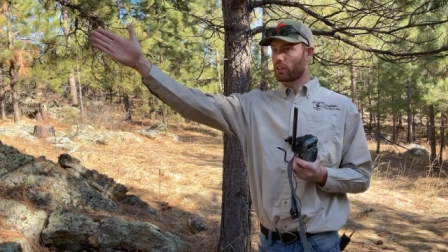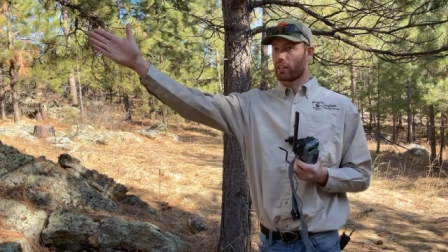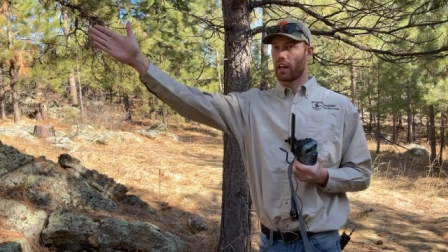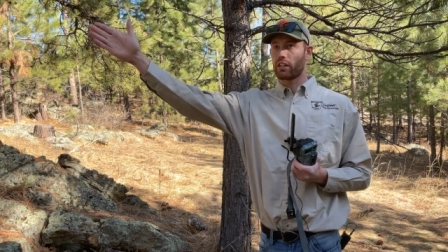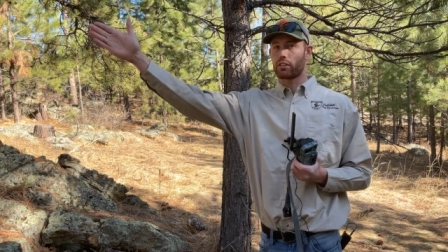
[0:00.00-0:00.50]
in
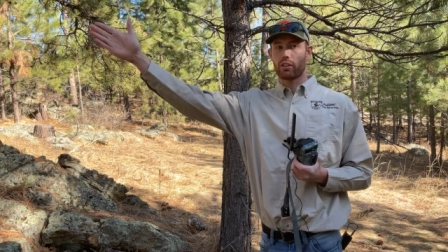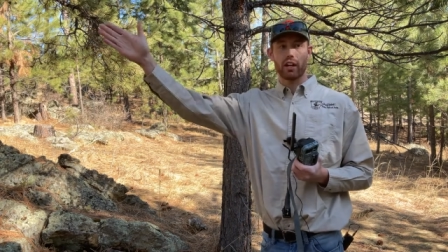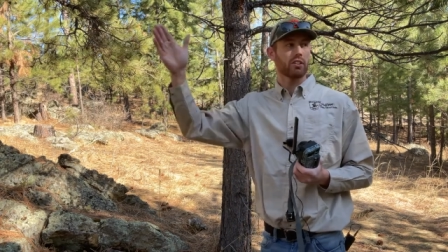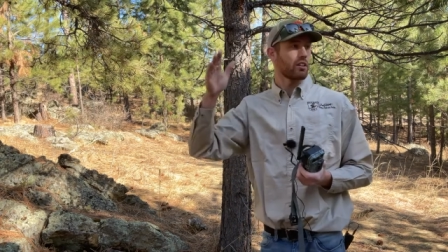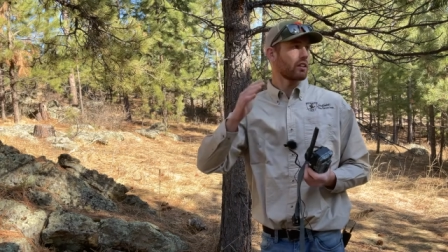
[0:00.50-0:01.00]
that
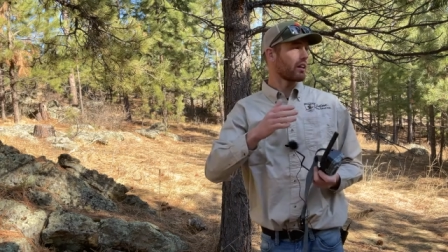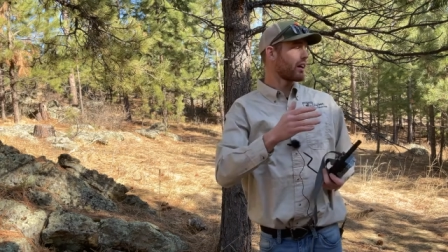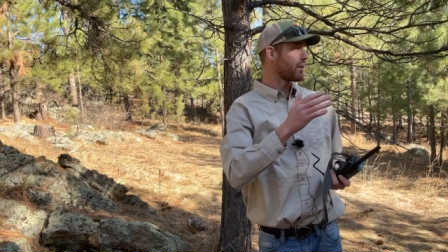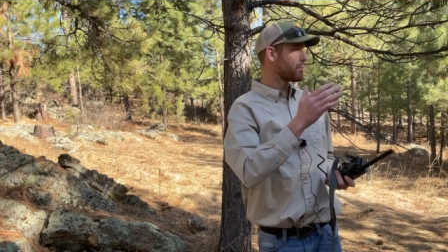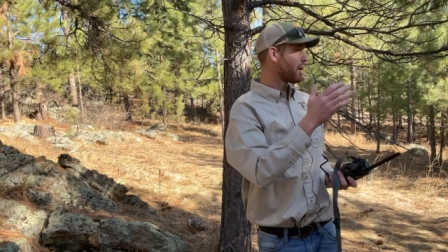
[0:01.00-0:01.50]
direction
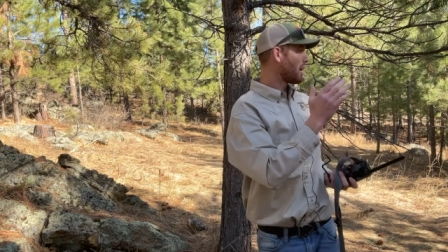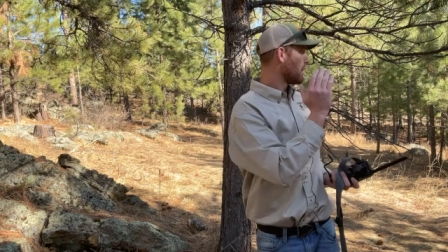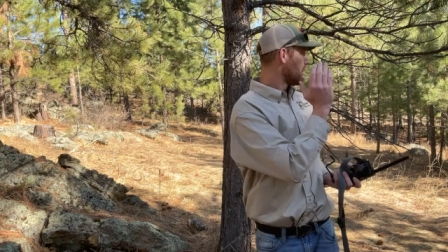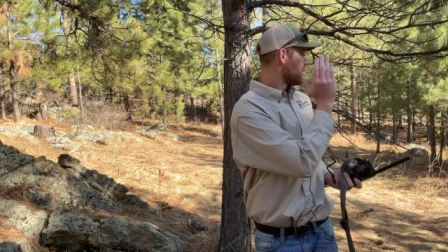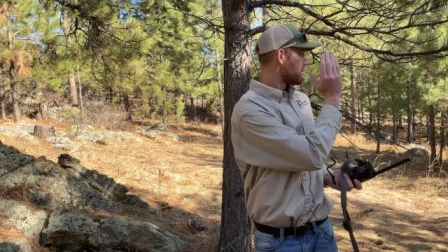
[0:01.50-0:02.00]
and my
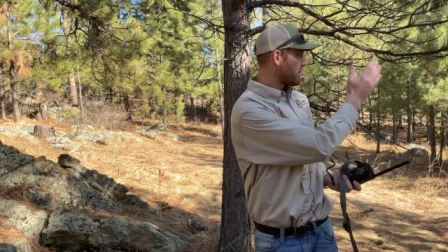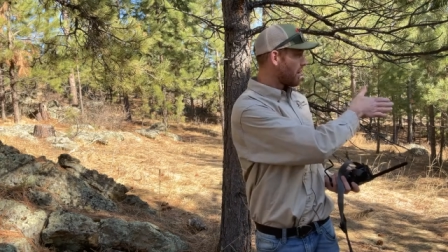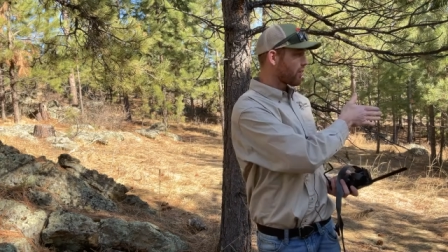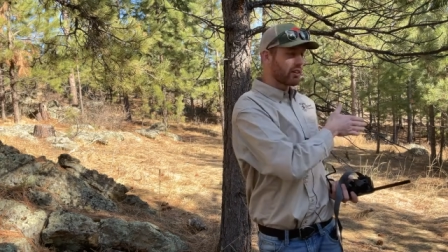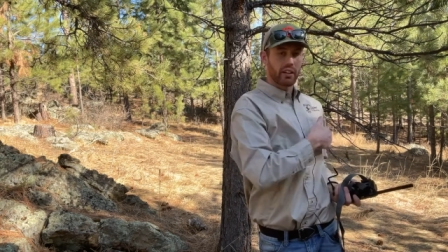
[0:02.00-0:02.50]

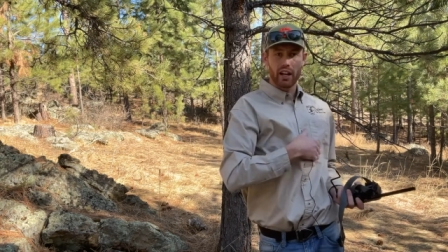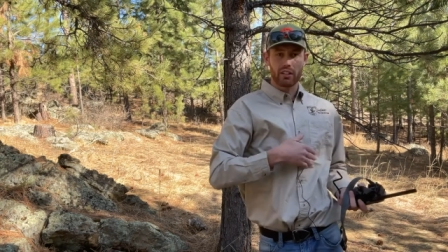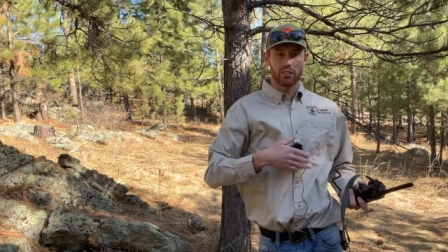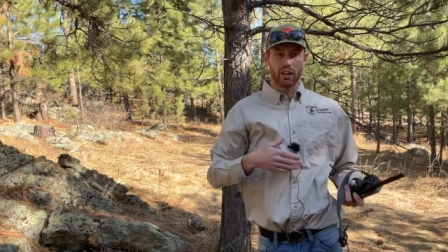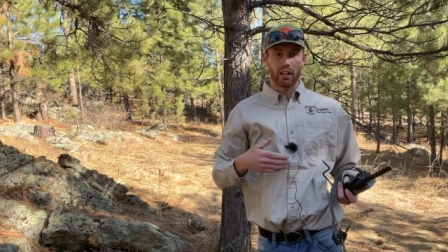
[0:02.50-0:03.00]
south in that
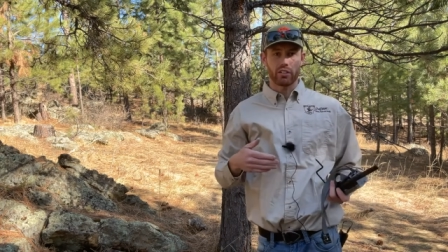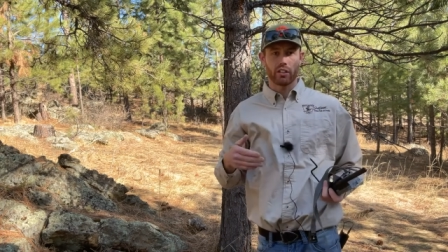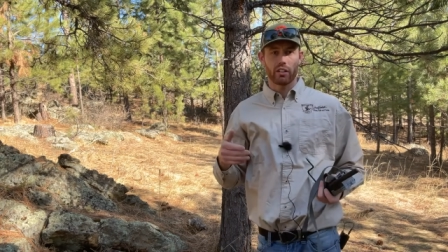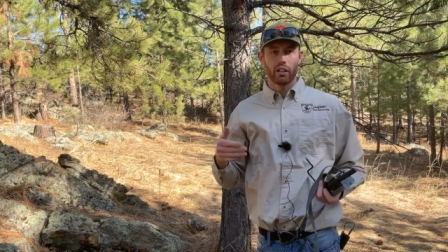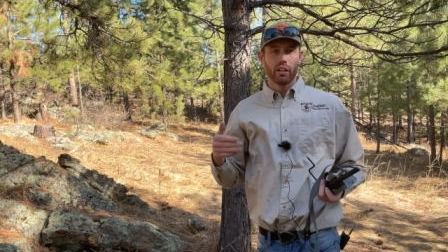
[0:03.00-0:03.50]

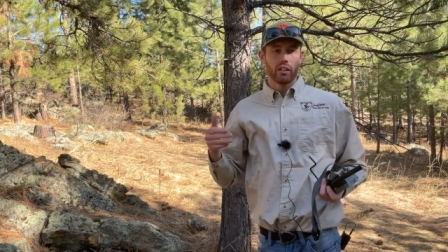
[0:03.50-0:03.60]
direction.